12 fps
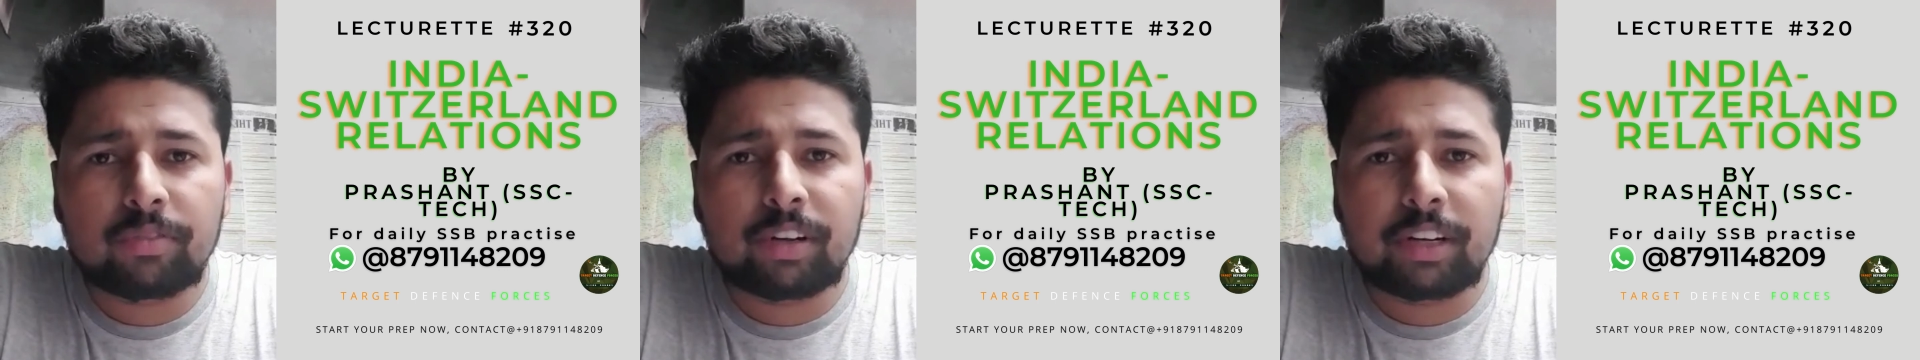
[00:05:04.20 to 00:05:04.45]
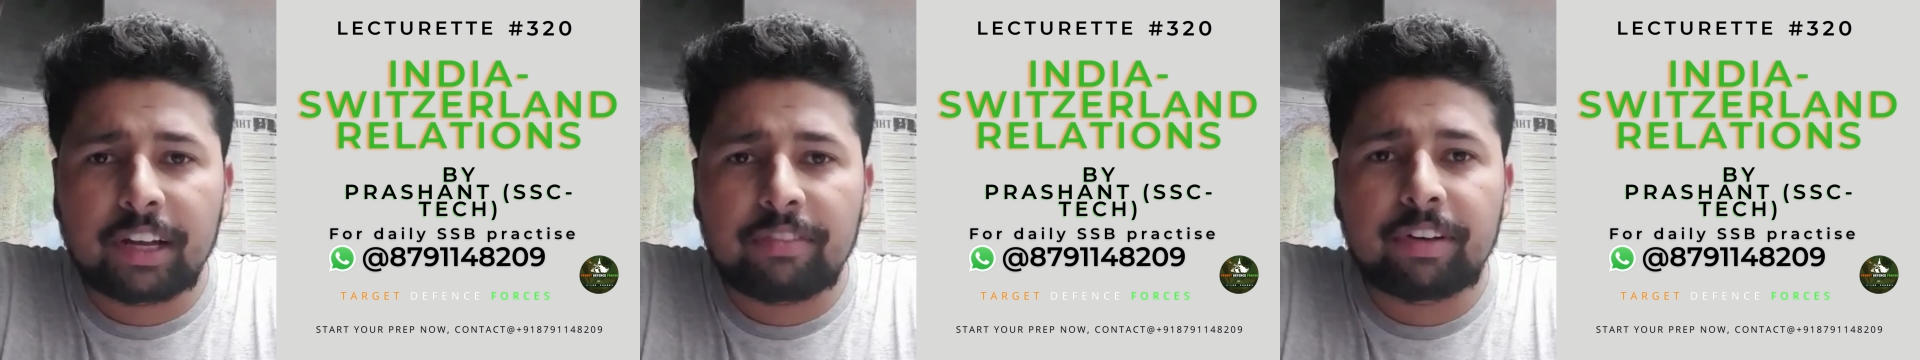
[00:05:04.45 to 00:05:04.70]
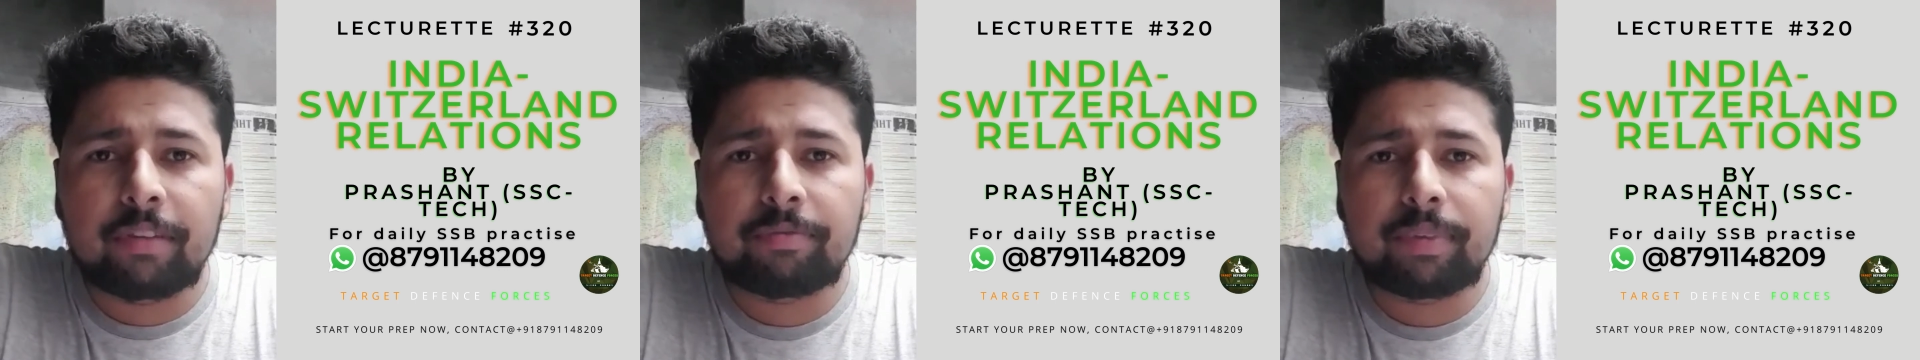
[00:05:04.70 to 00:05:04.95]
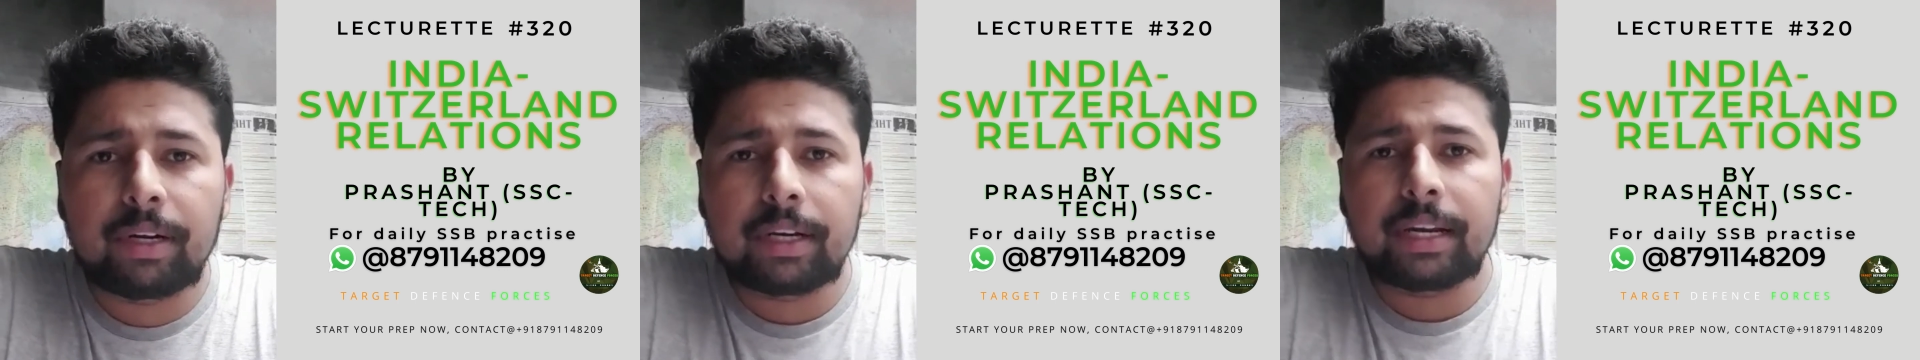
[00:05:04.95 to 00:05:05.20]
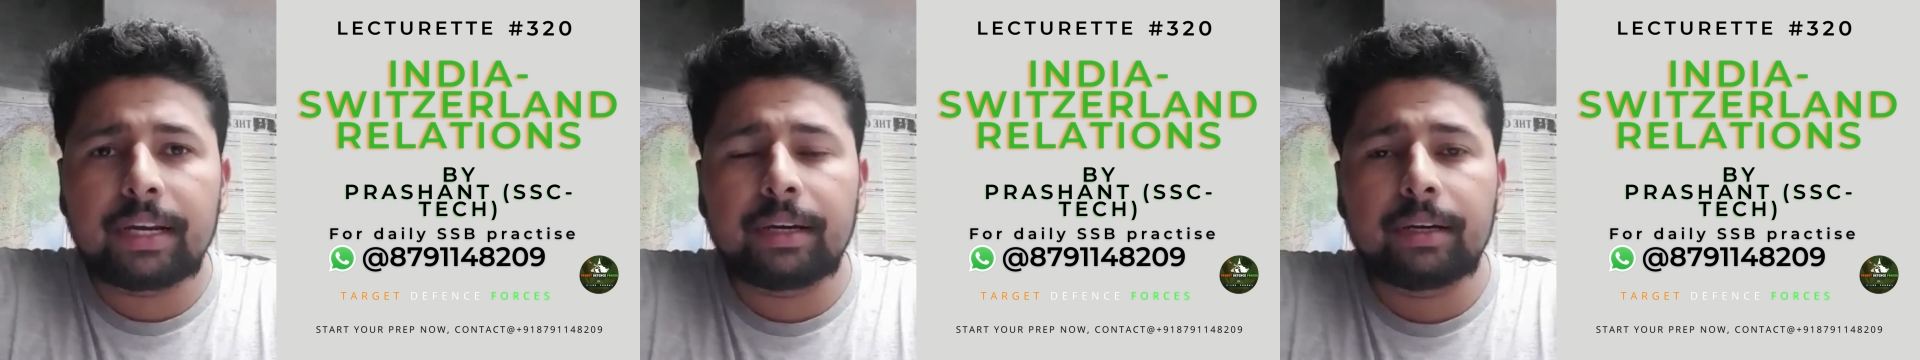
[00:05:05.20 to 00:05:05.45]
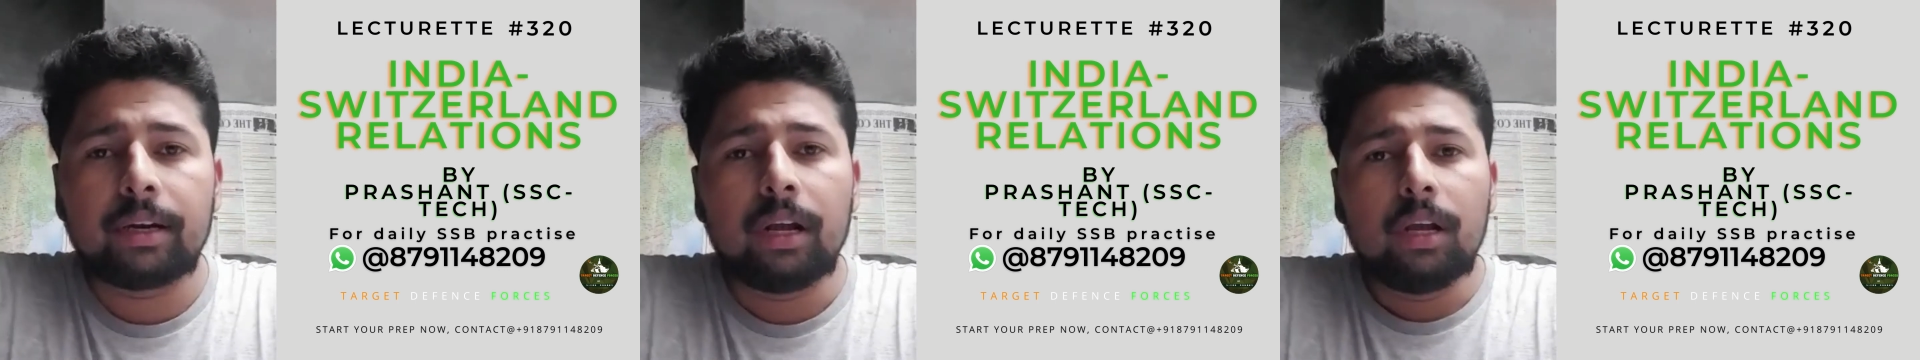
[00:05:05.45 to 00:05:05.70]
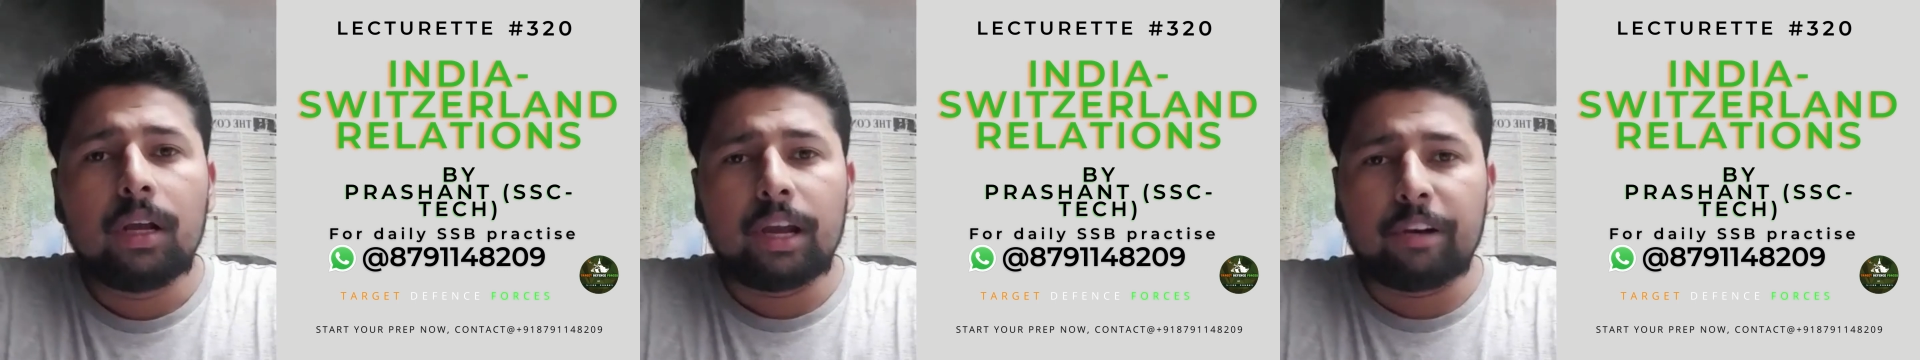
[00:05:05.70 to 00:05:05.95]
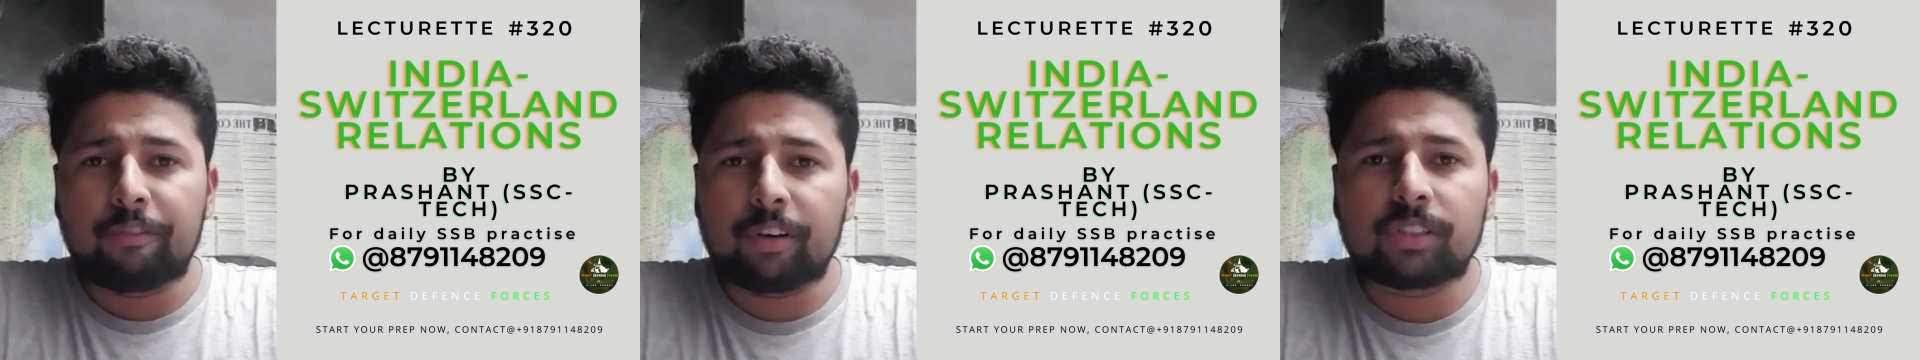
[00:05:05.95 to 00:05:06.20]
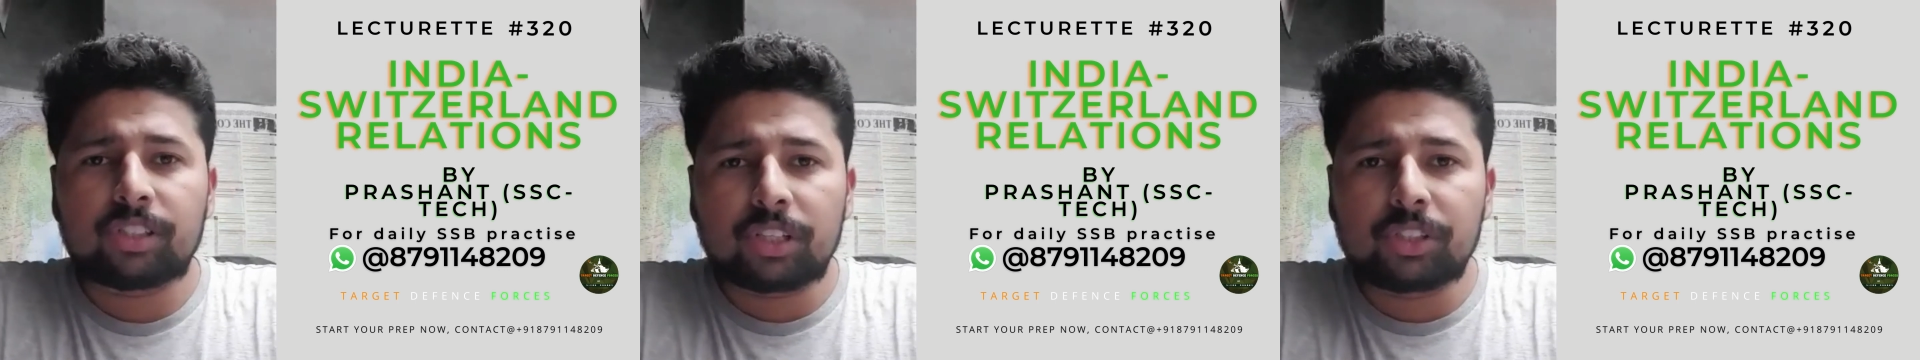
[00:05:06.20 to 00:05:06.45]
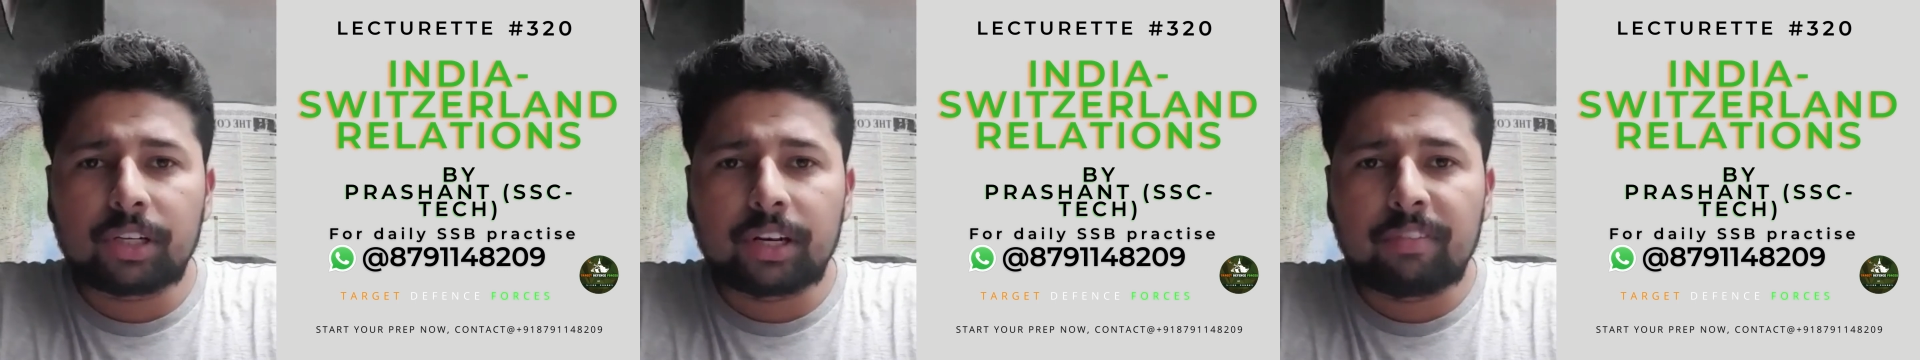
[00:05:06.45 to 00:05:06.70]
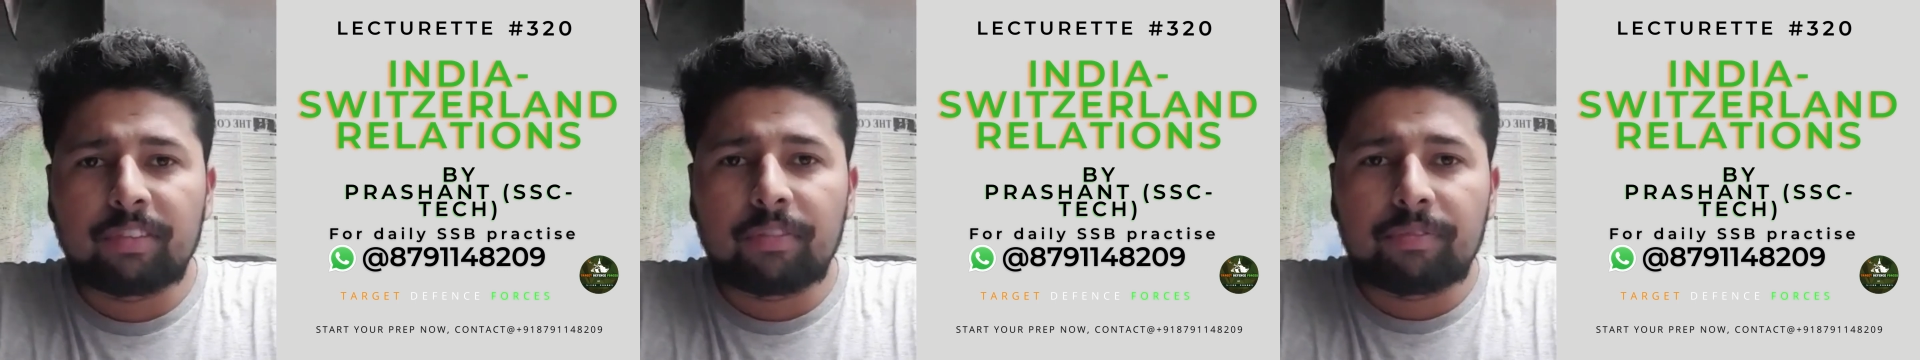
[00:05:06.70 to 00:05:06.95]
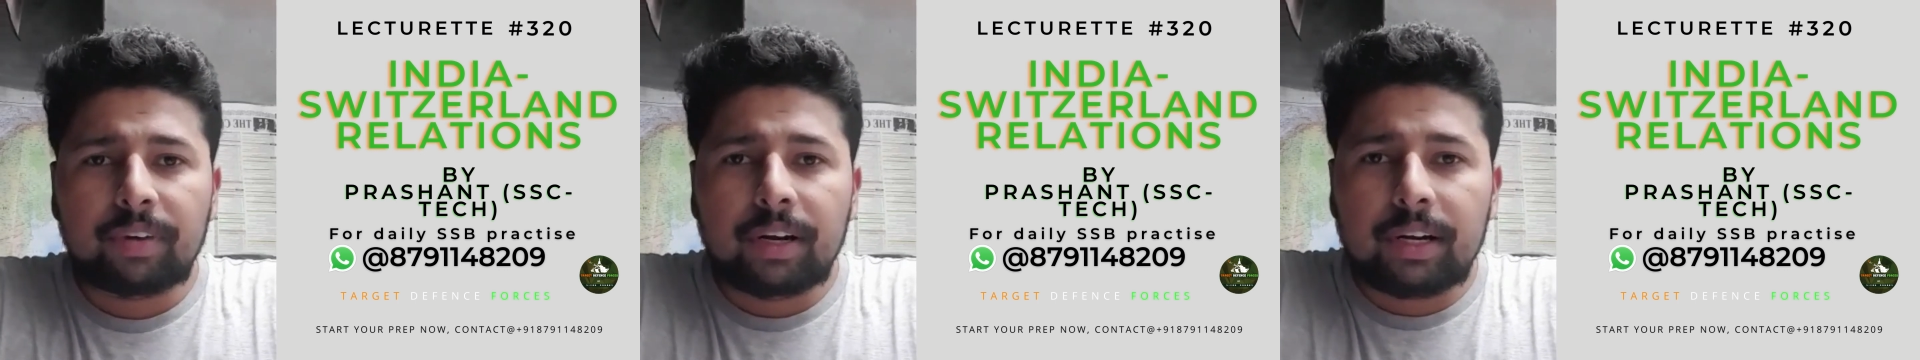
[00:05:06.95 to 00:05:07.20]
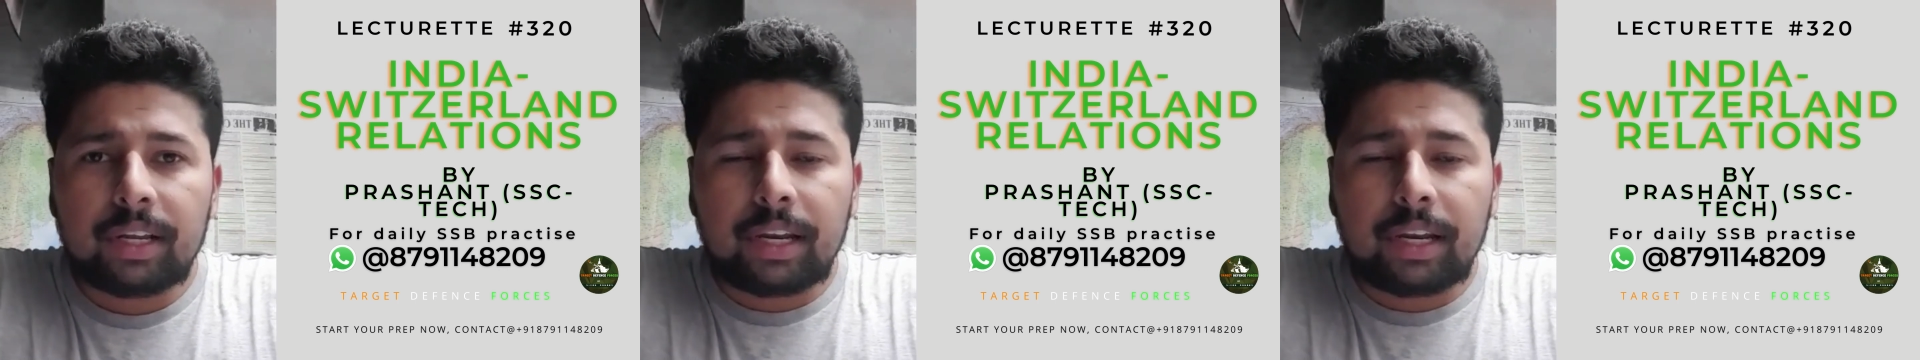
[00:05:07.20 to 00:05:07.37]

of the development in infrastructure development,